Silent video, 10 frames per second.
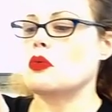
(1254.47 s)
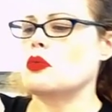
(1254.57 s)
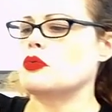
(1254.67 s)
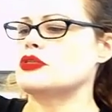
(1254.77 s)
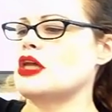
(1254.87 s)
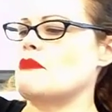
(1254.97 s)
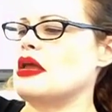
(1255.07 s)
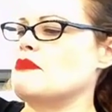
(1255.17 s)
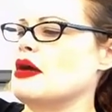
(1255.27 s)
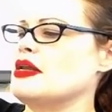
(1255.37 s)
was not
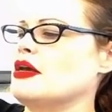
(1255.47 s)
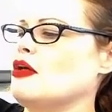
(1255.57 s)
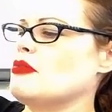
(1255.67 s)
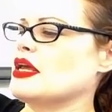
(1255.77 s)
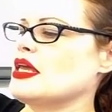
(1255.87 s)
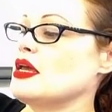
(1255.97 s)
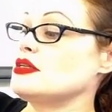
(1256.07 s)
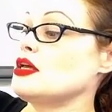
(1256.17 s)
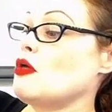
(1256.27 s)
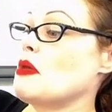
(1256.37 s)
made by Dell, but I can't
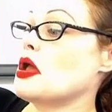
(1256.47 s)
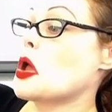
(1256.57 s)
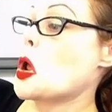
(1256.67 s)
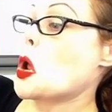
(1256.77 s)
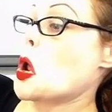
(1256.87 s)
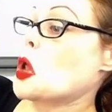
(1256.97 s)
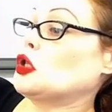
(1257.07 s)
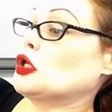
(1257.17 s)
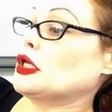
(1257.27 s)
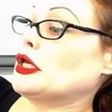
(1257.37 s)
tell by
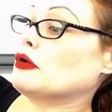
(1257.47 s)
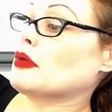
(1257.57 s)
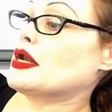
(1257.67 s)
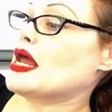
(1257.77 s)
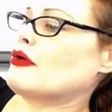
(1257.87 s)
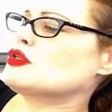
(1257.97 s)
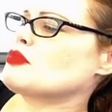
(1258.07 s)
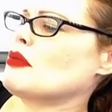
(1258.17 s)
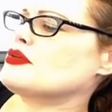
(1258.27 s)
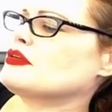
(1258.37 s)
looking at it right now. It's
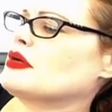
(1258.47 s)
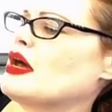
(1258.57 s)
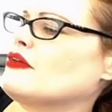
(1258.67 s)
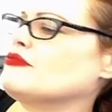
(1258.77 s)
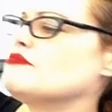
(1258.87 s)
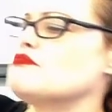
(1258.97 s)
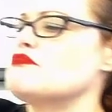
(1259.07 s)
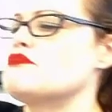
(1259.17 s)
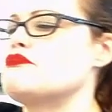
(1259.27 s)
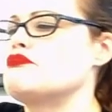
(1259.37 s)
probably some kind of
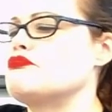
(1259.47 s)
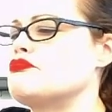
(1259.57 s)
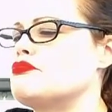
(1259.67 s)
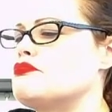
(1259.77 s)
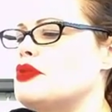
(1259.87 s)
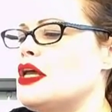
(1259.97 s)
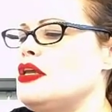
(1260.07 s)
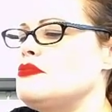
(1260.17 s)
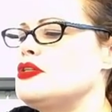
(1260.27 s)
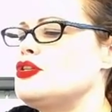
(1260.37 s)

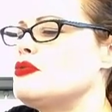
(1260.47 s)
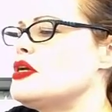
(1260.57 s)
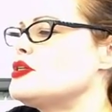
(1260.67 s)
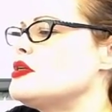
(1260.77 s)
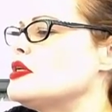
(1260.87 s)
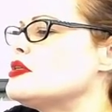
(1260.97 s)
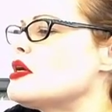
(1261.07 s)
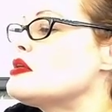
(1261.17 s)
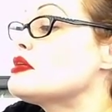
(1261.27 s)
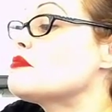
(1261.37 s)
Pentium situation,
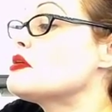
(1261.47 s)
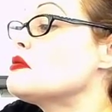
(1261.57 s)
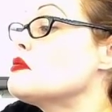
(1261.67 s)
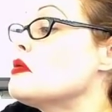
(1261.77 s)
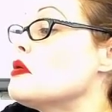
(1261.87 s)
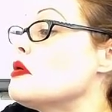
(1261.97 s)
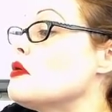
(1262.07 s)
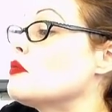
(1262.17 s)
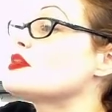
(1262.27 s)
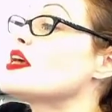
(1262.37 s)
Intel something?
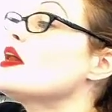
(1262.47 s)
What's that?